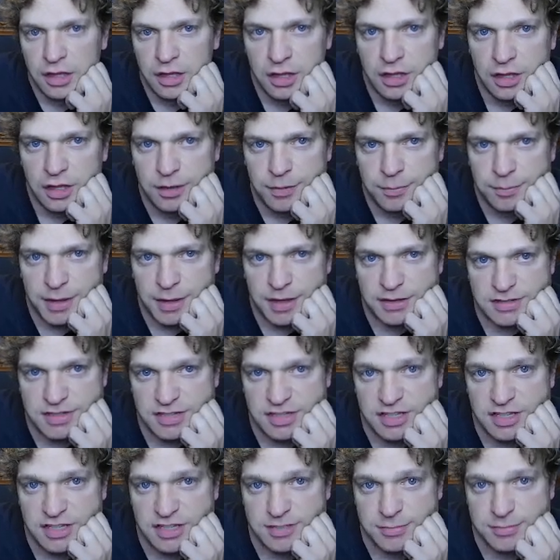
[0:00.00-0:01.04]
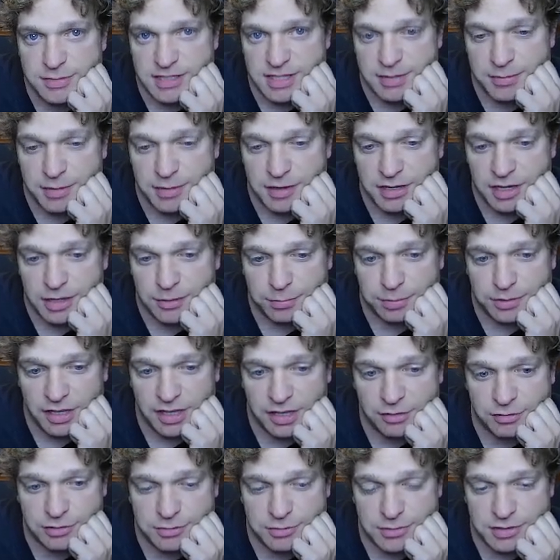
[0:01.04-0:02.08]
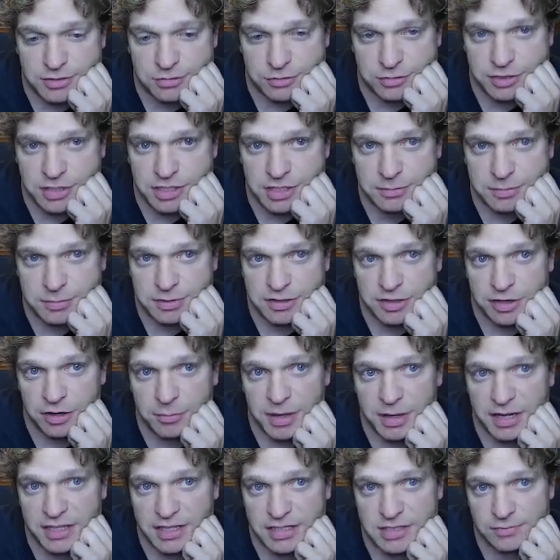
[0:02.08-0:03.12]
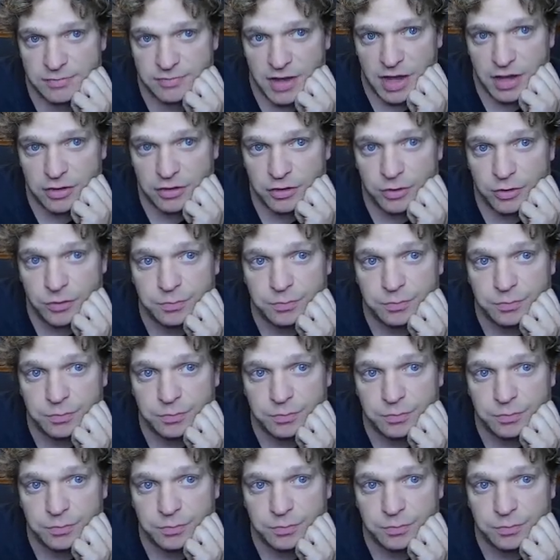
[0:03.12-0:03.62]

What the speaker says: Bouncing this means they might not play it, which means Strategic Betrayal might get some value.